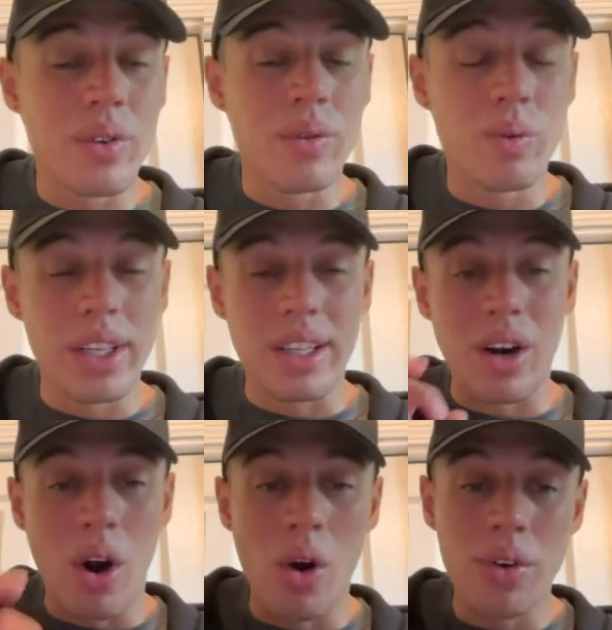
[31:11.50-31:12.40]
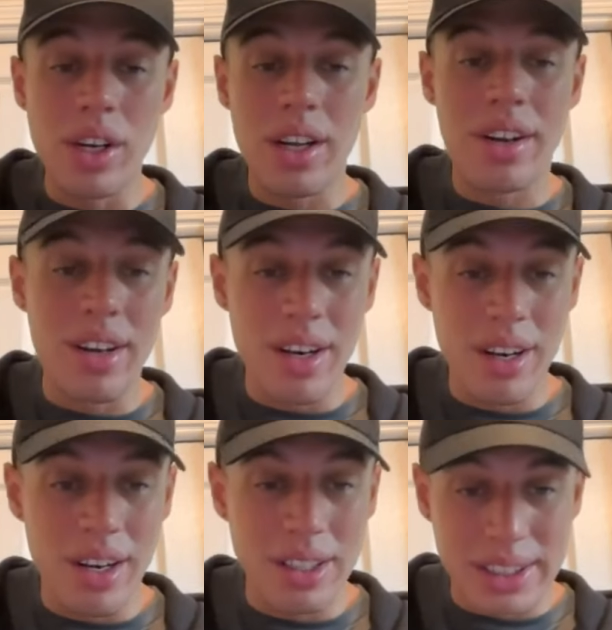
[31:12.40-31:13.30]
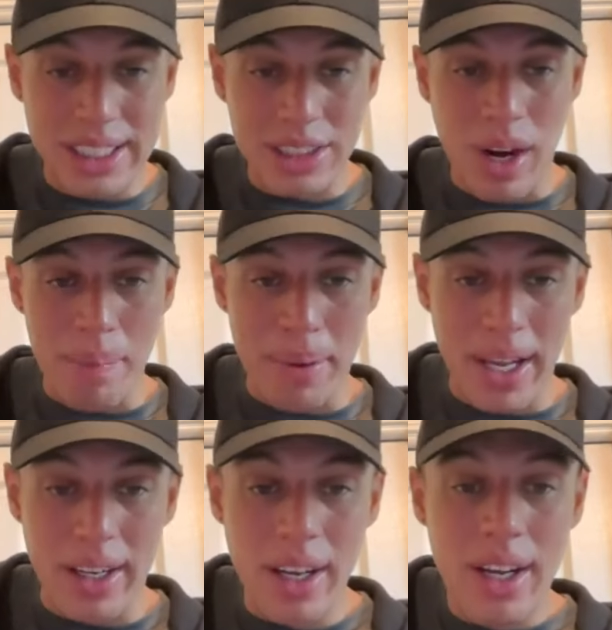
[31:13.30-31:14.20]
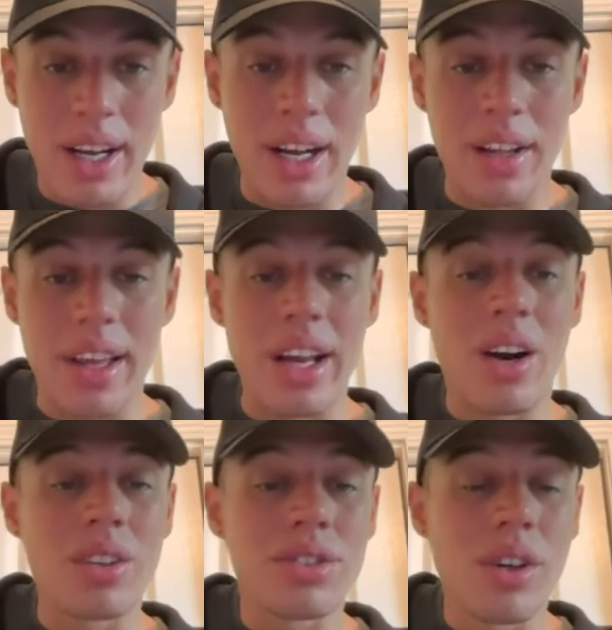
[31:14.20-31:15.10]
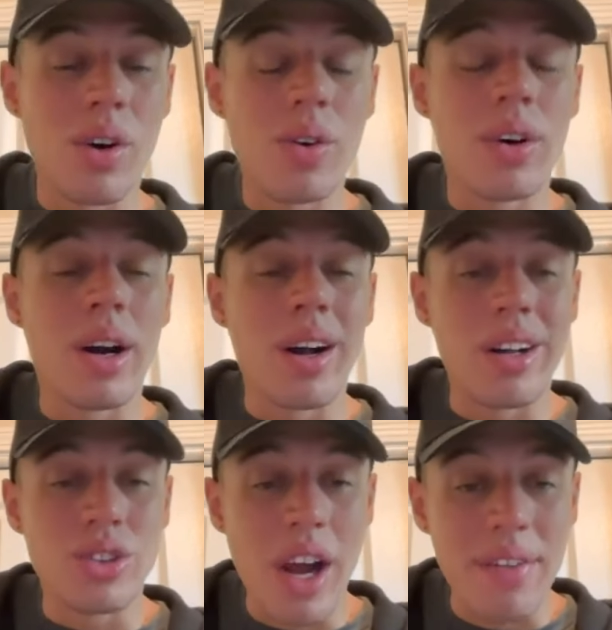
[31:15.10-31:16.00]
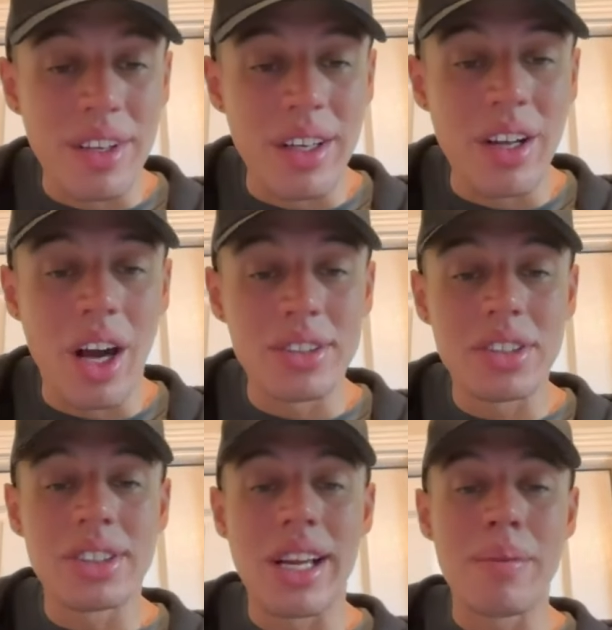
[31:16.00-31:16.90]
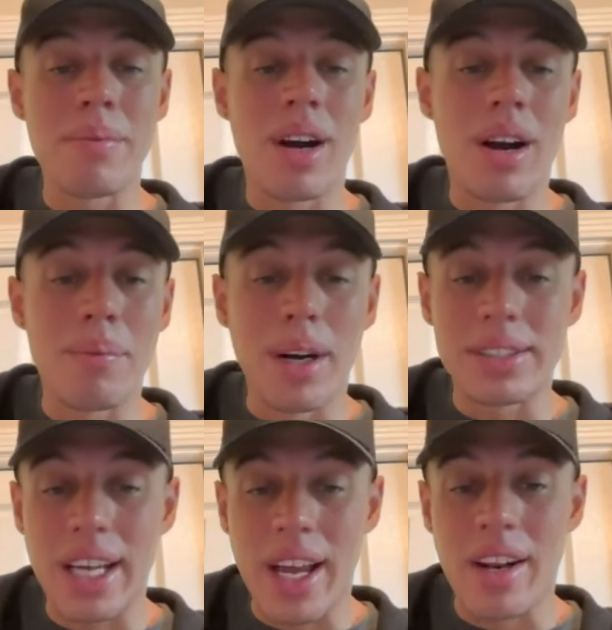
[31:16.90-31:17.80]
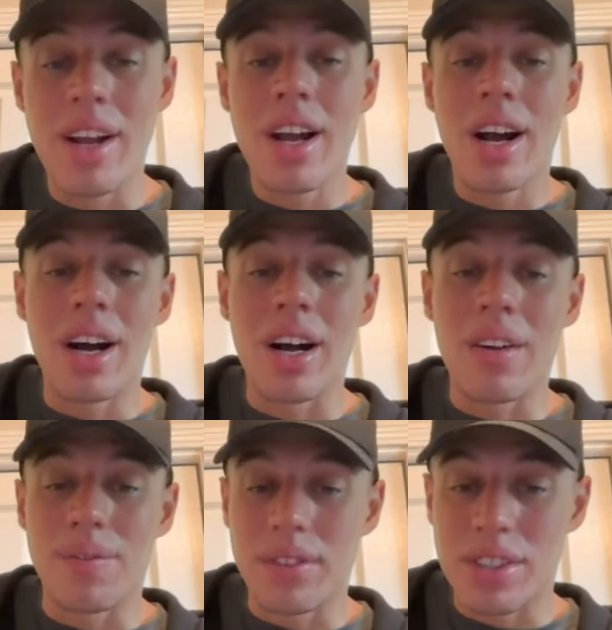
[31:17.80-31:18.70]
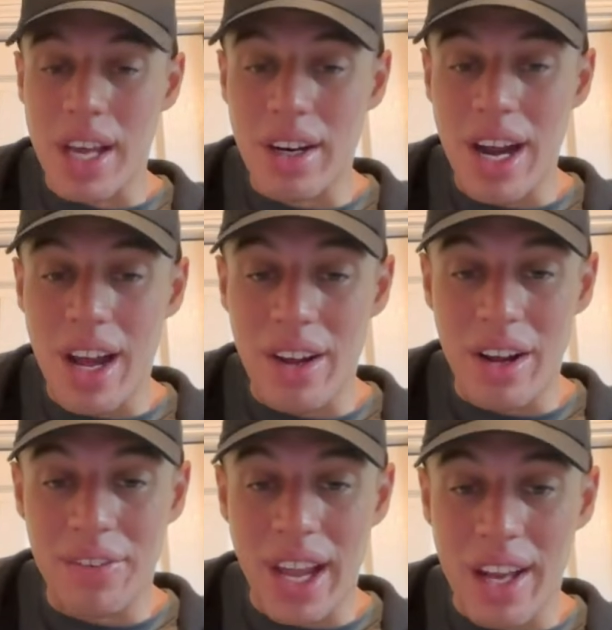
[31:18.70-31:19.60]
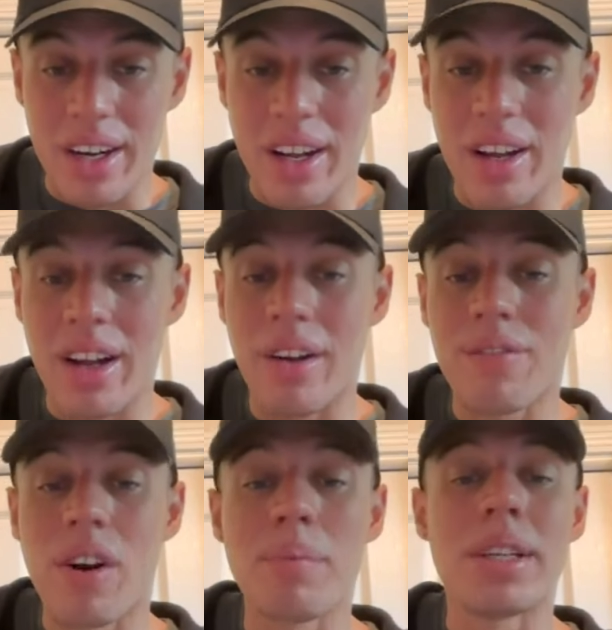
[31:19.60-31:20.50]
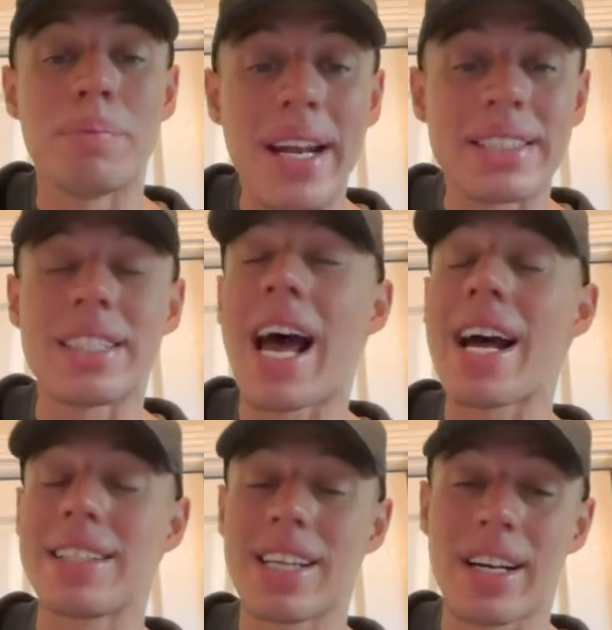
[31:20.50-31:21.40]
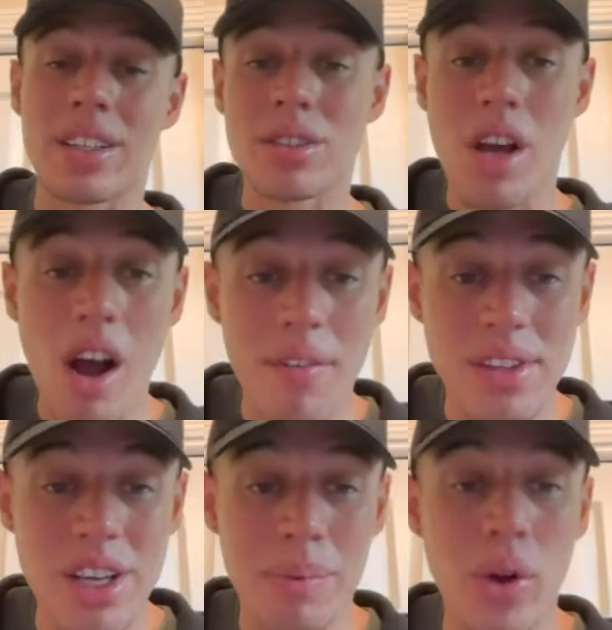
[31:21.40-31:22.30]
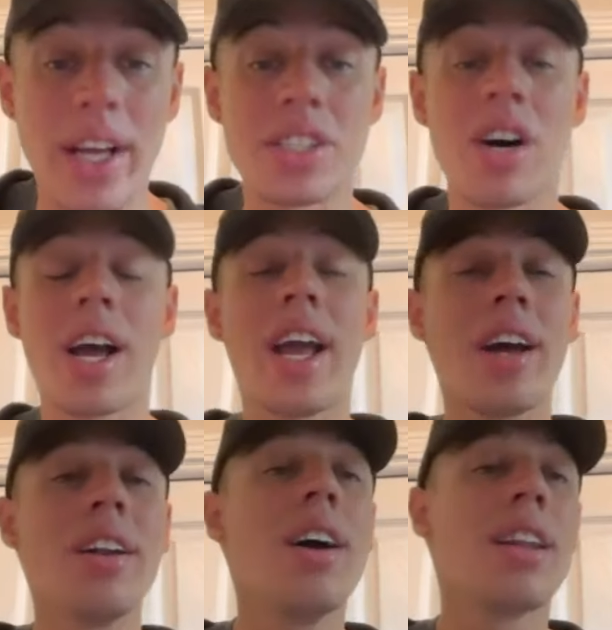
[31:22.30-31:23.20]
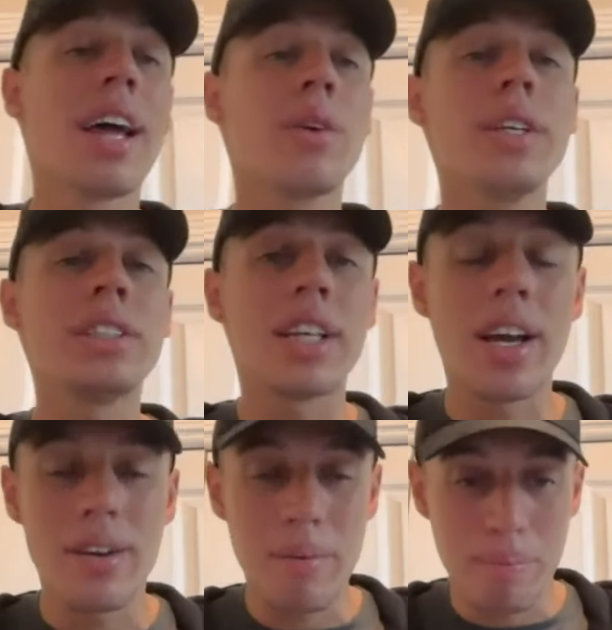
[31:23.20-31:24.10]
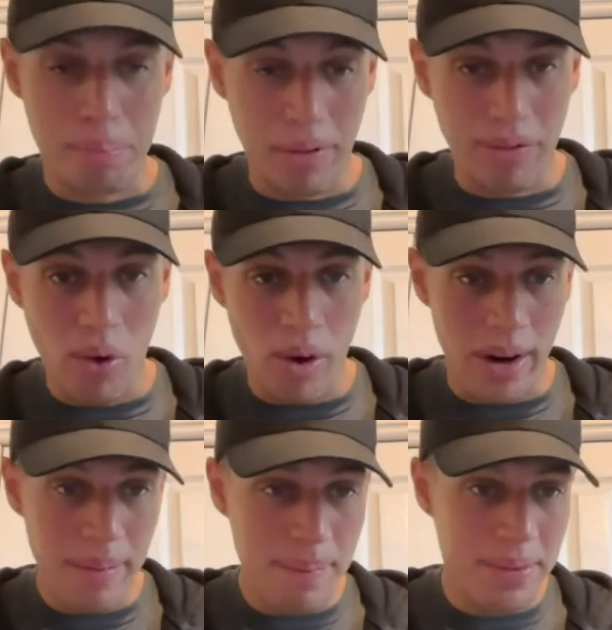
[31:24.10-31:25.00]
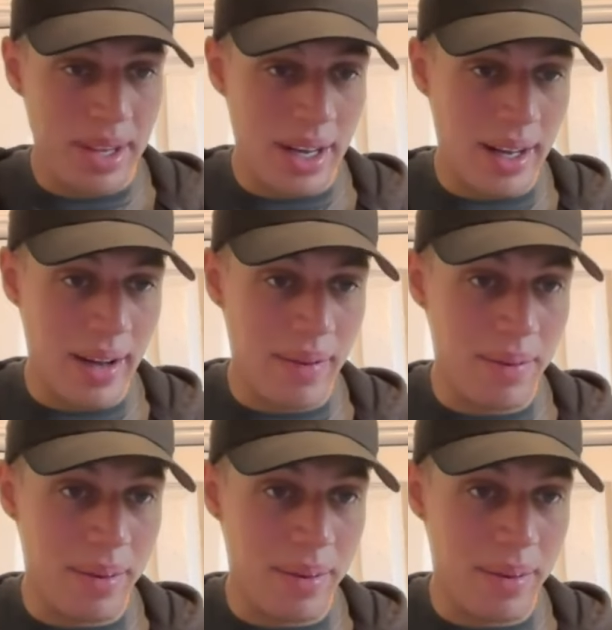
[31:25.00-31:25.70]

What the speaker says: with their own sixth round pick, they also drafted Hunter St. Martin, center out of Canada, from the Medicine Hat Tigers of the WHL. And like we said before going